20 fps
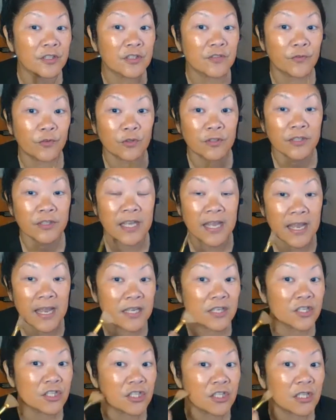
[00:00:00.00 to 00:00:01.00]

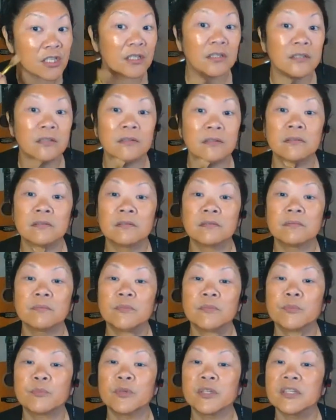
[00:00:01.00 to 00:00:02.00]
exfoliation.
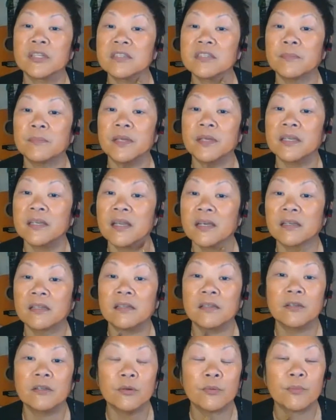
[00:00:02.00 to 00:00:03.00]
Bring it down my neck a
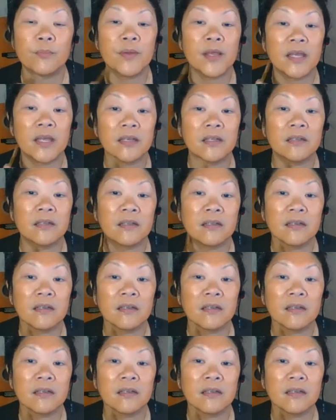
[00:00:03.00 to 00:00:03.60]
little bit.